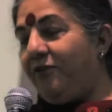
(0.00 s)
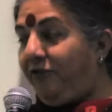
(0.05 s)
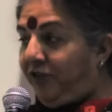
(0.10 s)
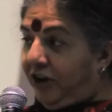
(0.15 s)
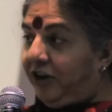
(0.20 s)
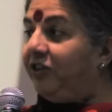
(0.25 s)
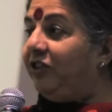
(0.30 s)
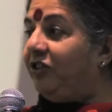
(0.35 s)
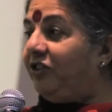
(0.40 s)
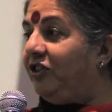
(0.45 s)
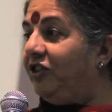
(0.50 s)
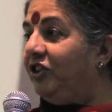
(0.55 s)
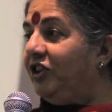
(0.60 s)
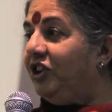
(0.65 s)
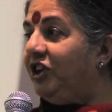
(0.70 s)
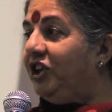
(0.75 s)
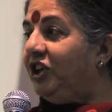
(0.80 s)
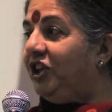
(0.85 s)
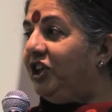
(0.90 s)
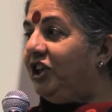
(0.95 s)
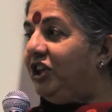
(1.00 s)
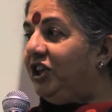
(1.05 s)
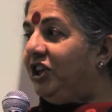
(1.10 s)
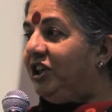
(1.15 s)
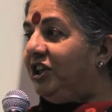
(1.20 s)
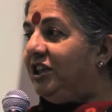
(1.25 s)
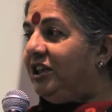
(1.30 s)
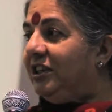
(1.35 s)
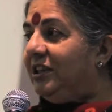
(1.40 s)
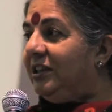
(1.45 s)
First,
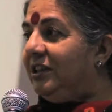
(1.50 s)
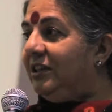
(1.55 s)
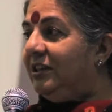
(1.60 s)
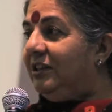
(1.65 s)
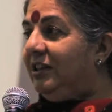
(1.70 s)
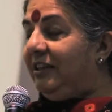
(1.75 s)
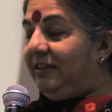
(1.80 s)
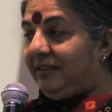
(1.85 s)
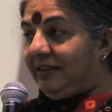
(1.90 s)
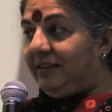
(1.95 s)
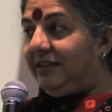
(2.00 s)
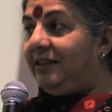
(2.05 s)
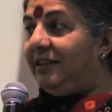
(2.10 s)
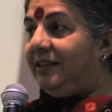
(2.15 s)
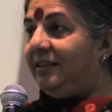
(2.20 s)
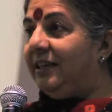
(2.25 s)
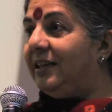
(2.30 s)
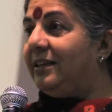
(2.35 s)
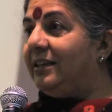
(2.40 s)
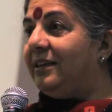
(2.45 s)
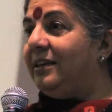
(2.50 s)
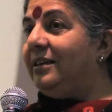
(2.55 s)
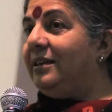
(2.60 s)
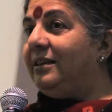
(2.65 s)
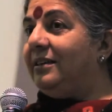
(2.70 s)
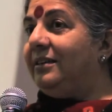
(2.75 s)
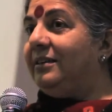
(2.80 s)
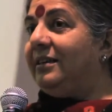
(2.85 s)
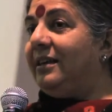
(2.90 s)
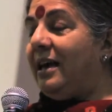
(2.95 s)
the synthetic
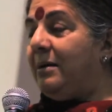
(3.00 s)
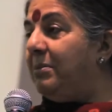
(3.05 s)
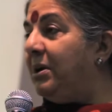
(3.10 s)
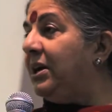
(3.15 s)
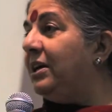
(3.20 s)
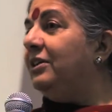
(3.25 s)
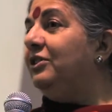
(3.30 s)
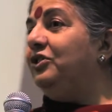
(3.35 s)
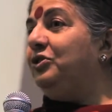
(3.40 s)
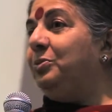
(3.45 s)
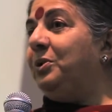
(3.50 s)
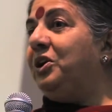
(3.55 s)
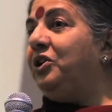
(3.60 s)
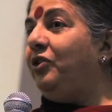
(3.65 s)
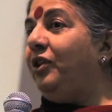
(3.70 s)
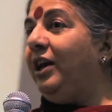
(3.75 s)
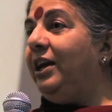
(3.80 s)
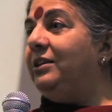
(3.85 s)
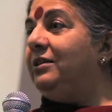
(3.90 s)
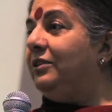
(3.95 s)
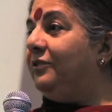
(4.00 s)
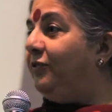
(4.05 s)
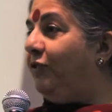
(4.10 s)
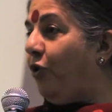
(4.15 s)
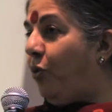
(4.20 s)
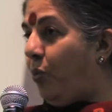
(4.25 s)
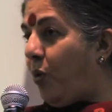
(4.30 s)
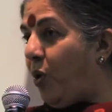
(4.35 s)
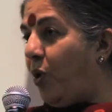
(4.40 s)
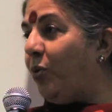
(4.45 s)
chemicals were created for
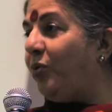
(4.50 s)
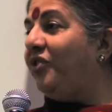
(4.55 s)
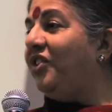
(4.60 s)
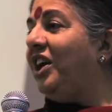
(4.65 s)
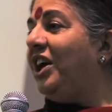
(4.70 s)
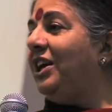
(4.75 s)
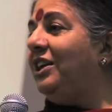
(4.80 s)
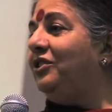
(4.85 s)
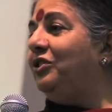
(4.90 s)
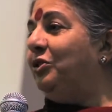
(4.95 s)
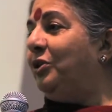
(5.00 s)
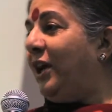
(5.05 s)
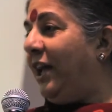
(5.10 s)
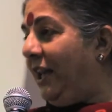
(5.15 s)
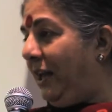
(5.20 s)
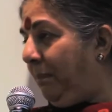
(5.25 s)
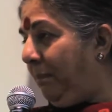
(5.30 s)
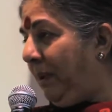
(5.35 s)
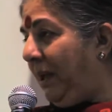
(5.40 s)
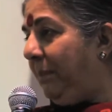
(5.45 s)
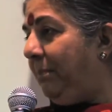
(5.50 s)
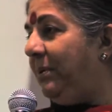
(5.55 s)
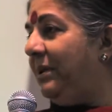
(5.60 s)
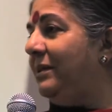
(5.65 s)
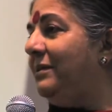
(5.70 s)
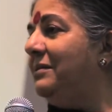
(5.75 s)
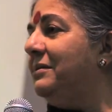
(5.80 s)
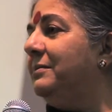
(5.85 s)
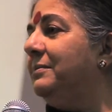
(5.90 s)
warfare, to kill people.